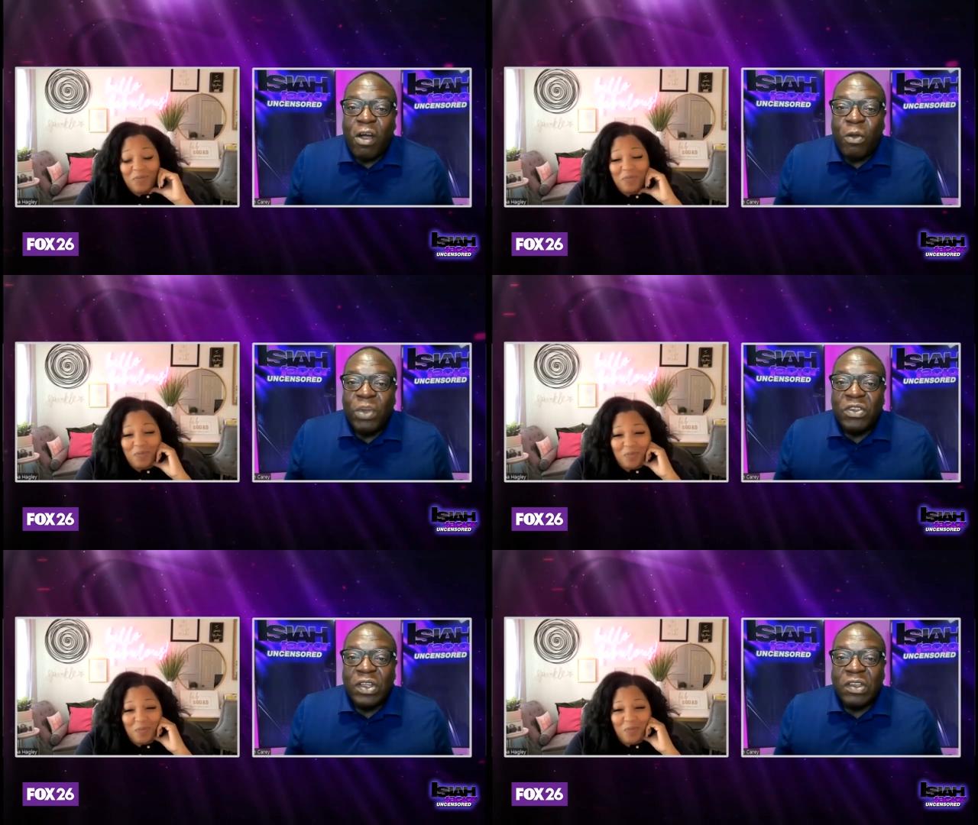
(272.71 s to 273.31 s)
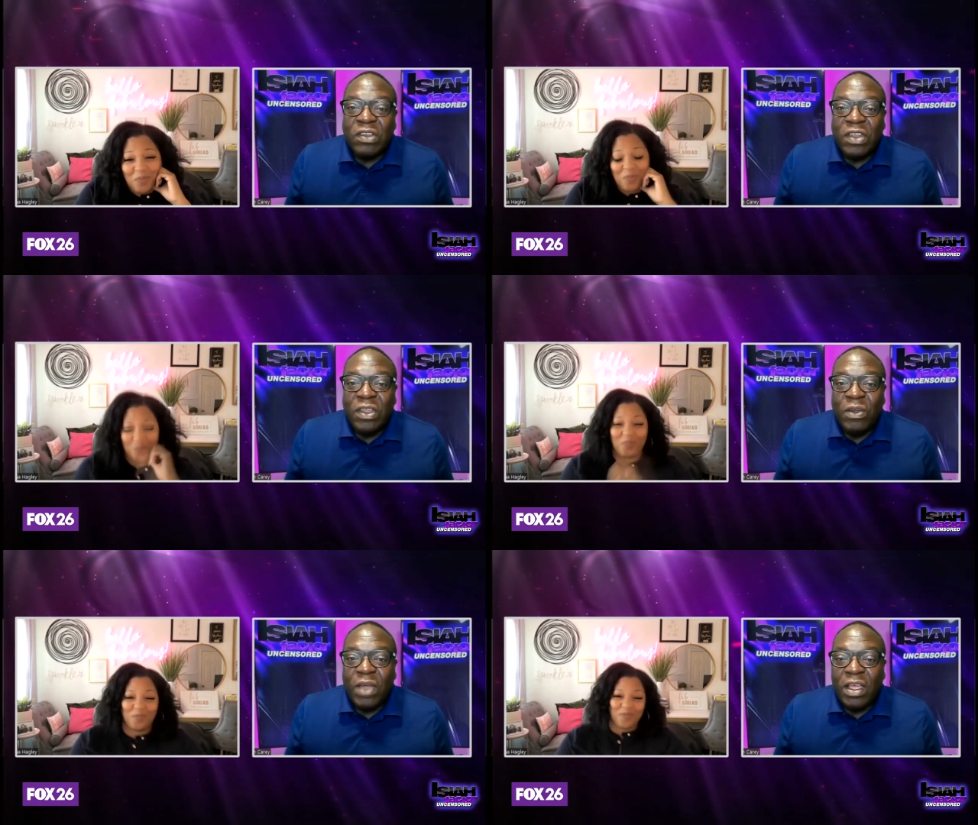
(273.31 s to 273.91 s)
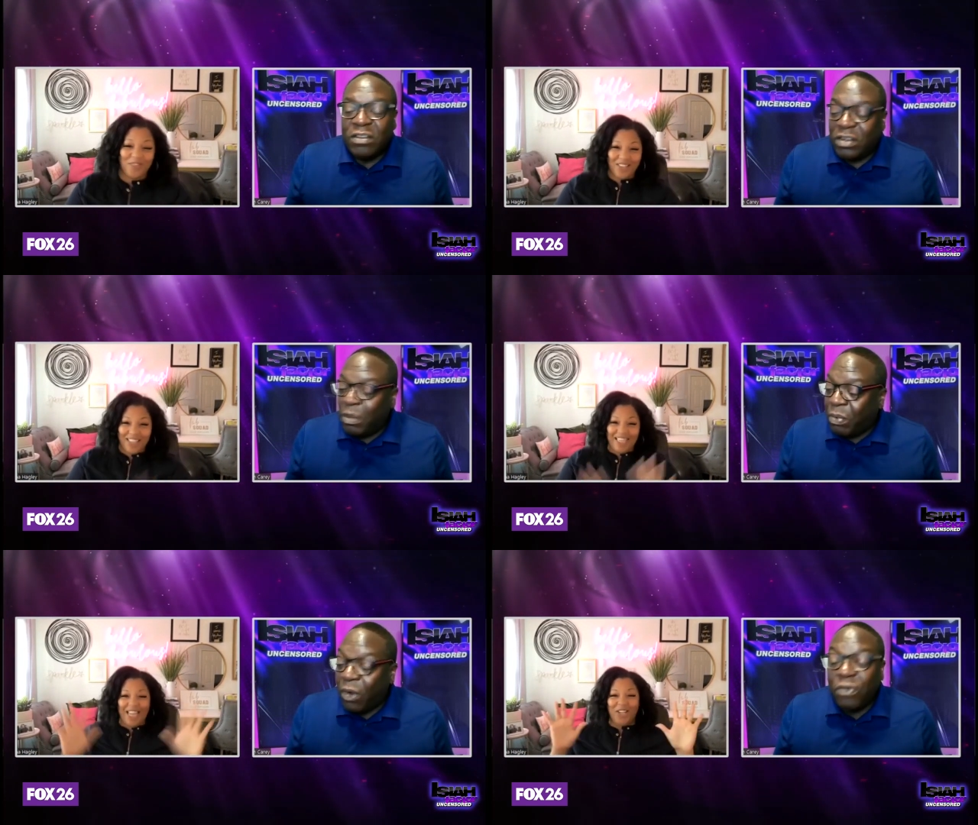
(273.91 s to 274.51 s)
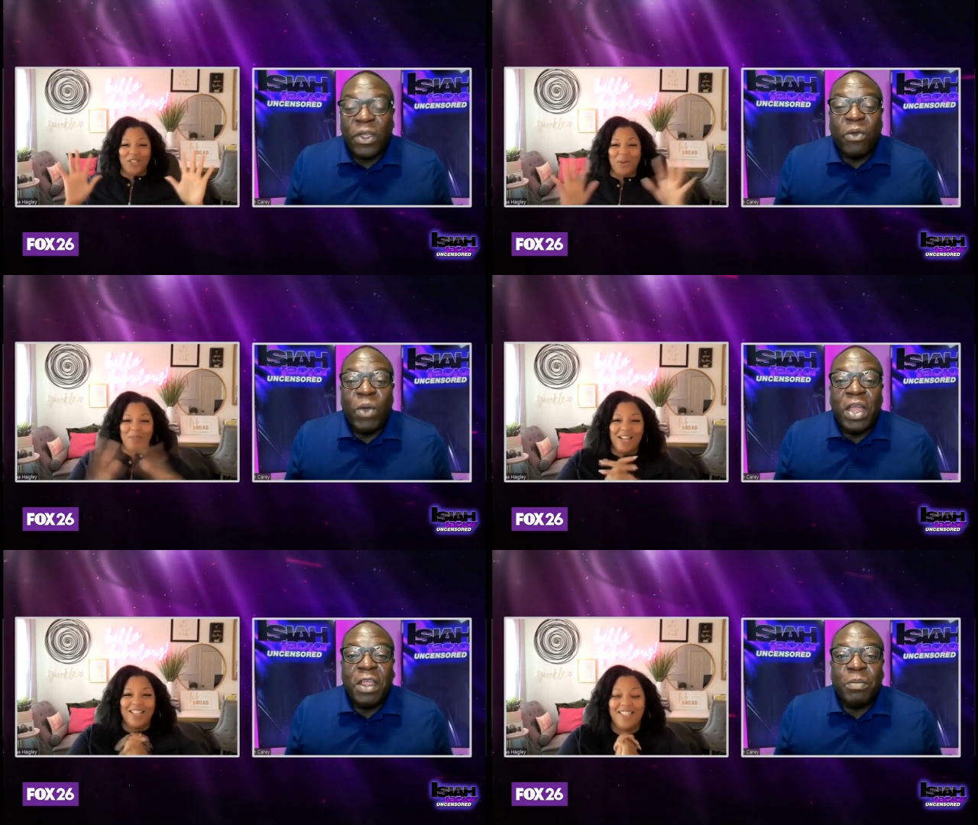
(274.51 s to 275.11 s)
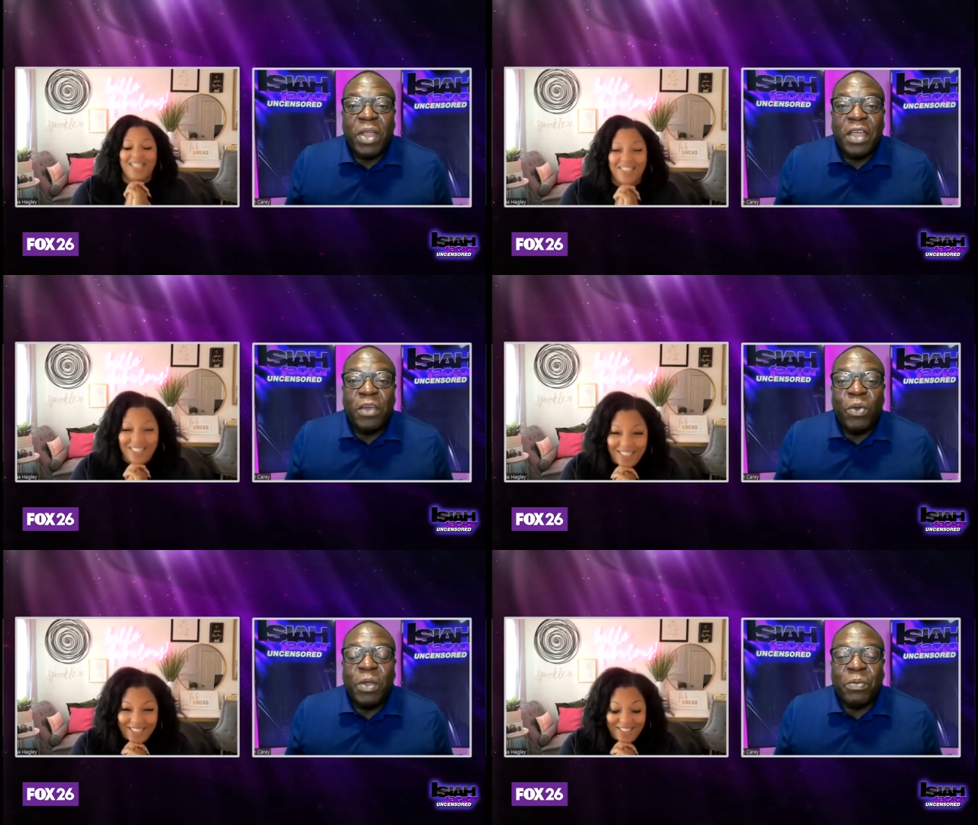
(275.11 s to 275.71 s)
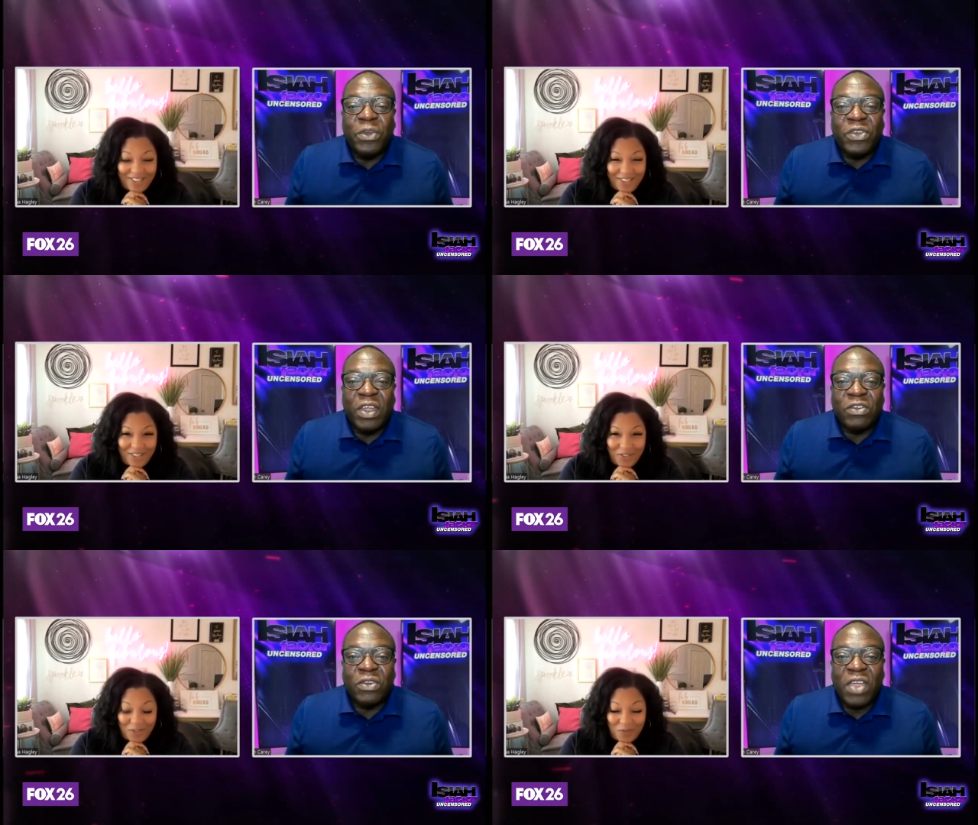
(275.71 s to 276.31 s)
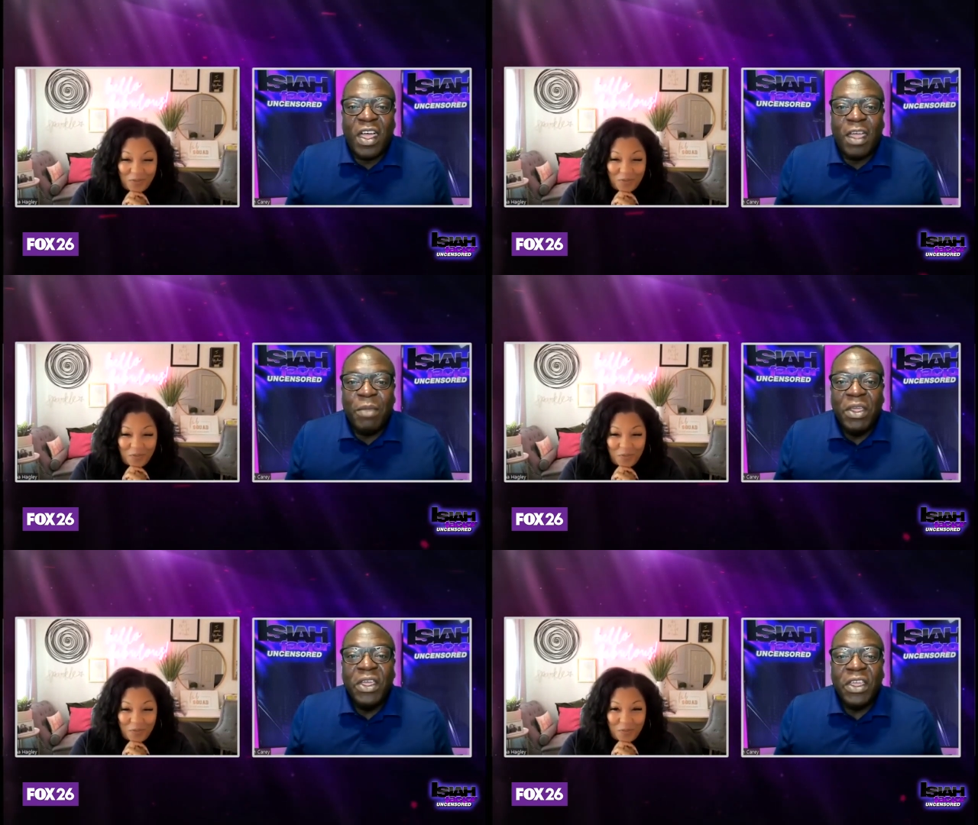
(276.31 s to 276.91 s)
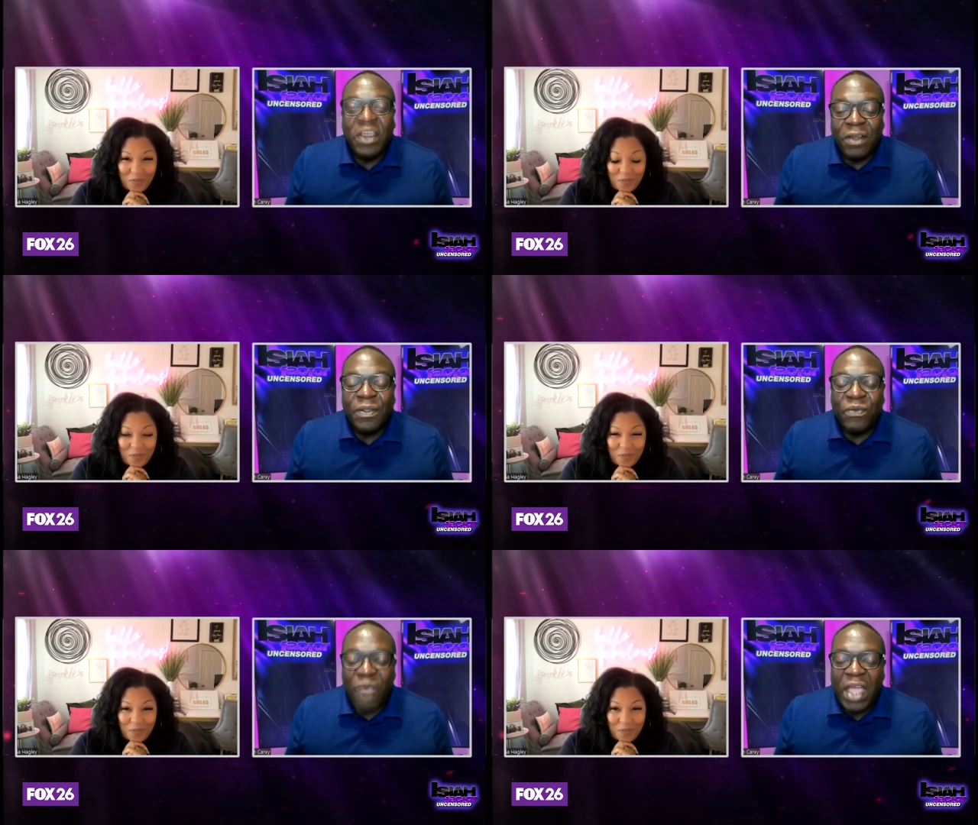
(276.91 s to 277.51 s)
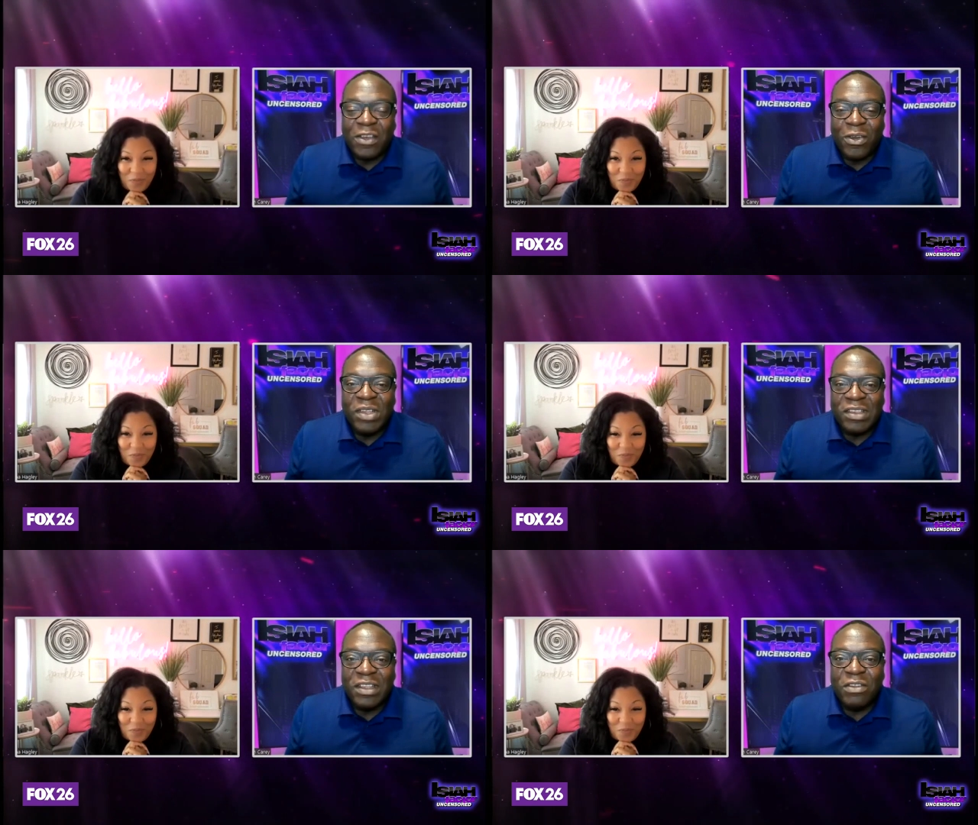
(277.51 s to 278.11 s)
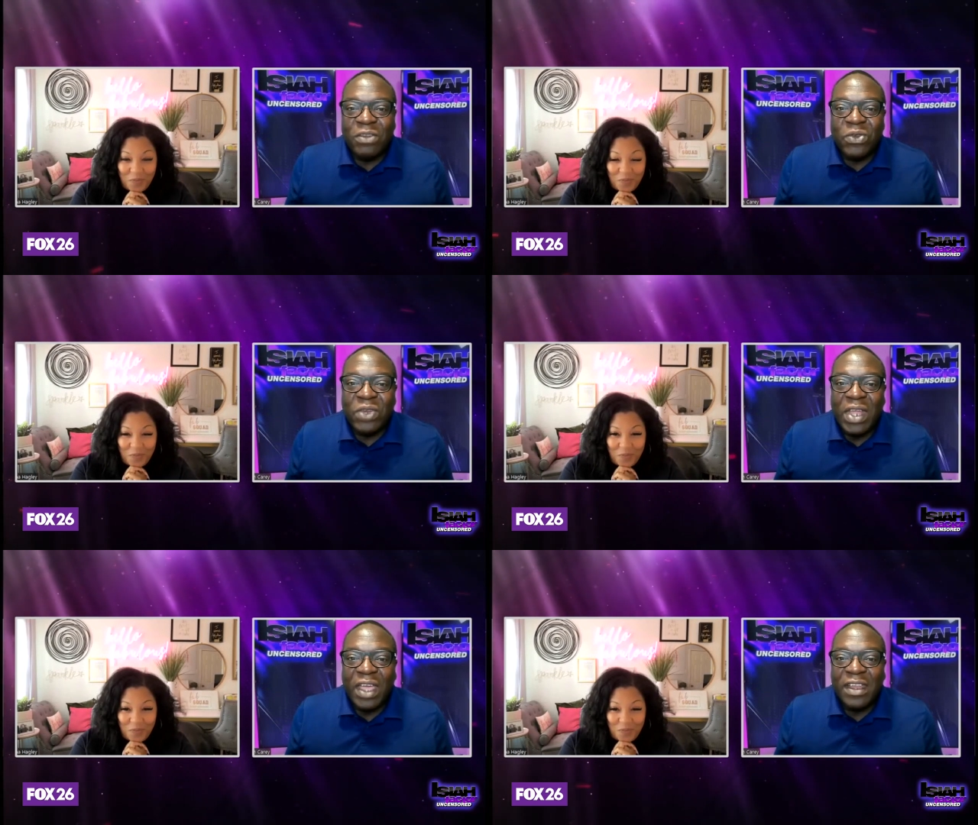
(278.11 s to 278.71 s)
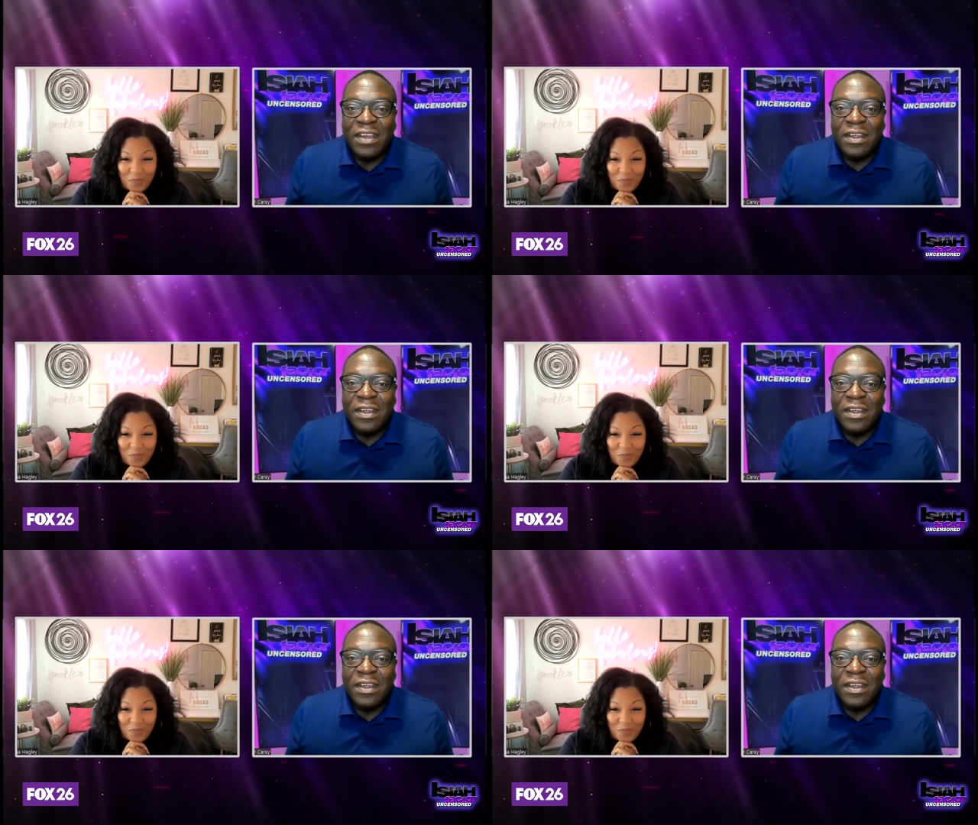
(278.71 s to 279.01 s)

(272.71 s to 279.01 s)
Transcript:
Speaker 1: always good to see you as the perfect wedding planner. We appreciate your time here on The Factor Uncensored tonight.